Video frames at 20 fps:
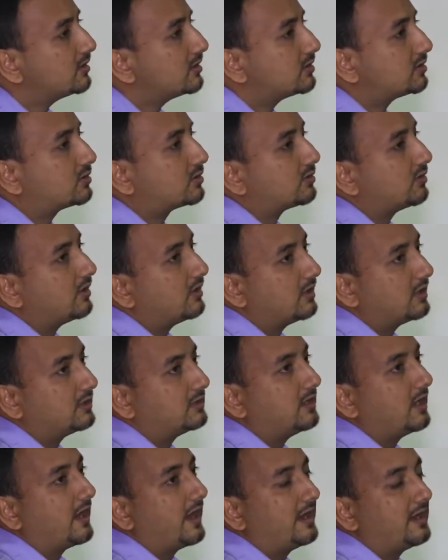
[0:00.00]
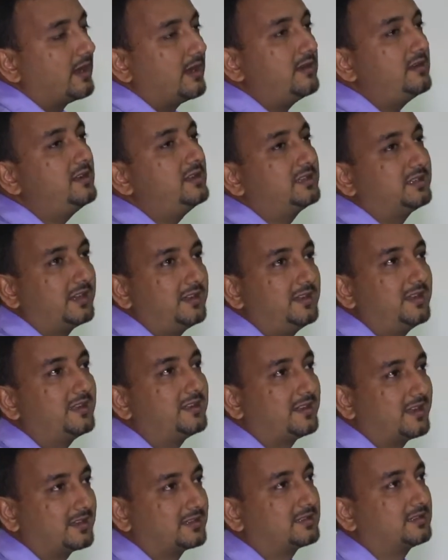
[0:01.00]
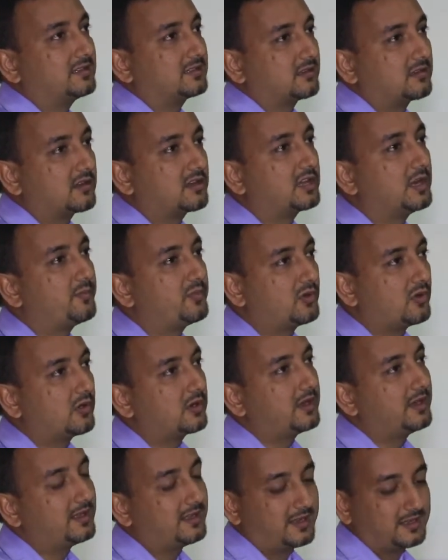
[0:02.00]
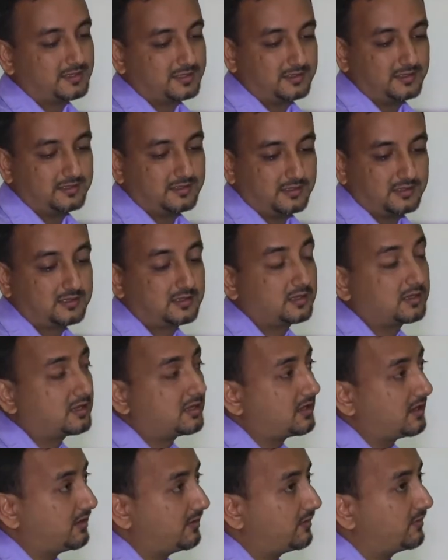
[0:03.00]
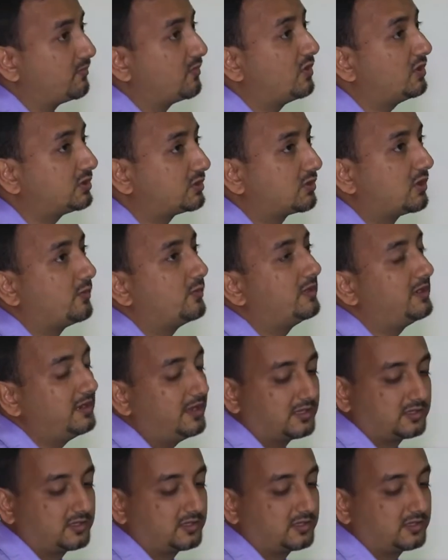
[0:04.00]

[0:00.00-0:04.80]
So an undescended testis or a cryptorchid testis is most commonly